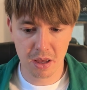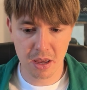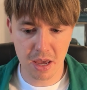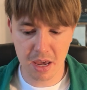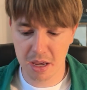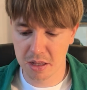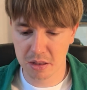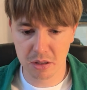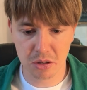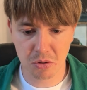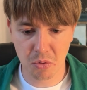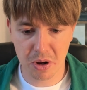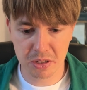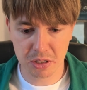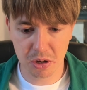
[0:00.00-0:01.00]
And
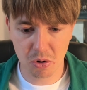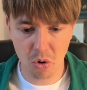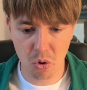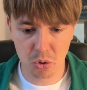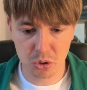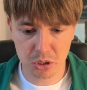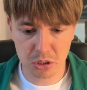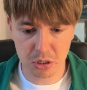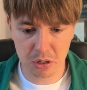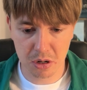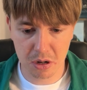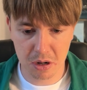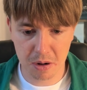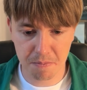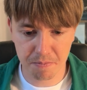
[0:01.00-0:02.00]
once he goes
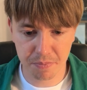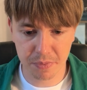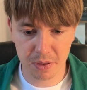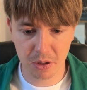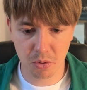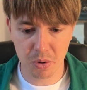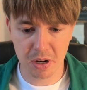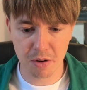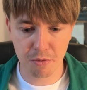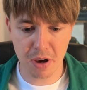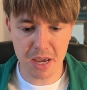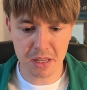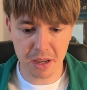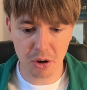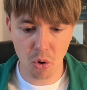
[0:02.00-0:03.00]
queen
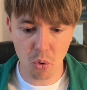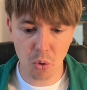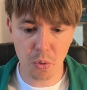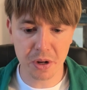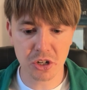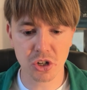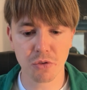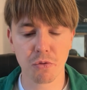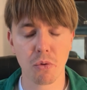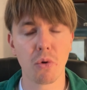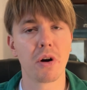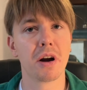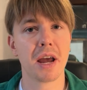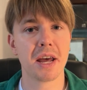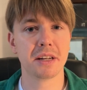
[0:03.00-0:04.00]
f8, I go queen
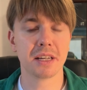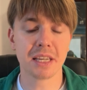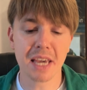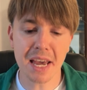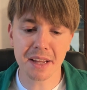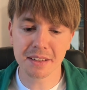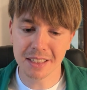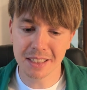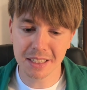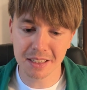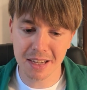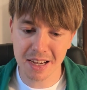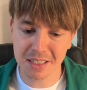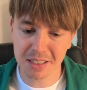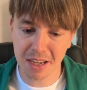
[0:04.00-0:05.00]
g4, and again, he
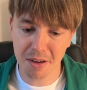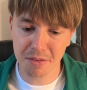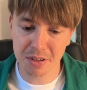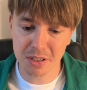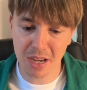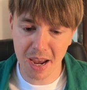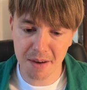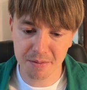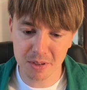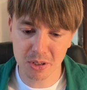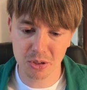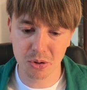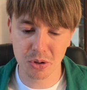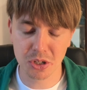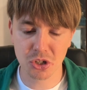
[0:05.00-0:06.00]
doesn't have the time
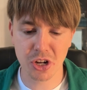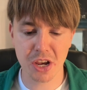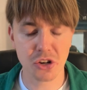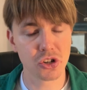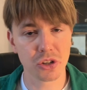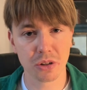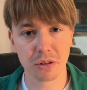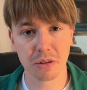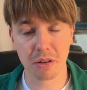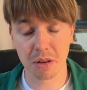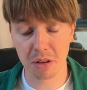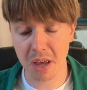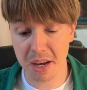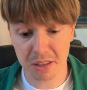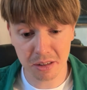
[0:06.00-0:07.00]
to exchange the
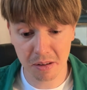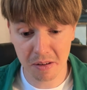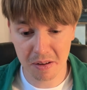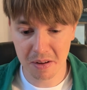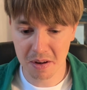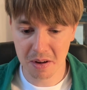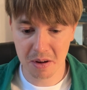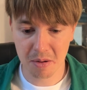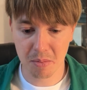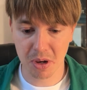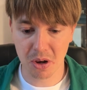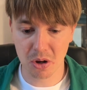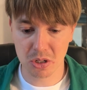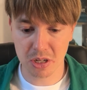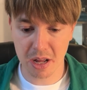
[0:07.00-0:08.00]
knight
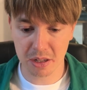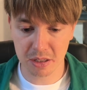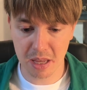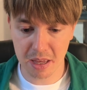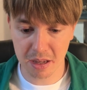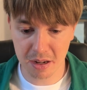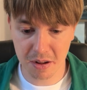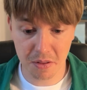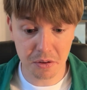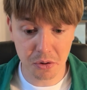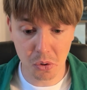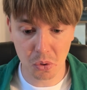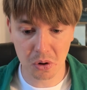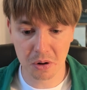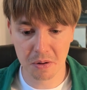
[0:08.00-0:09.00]
because I'll take the
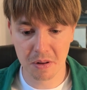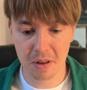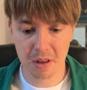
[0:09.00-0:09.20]
rook.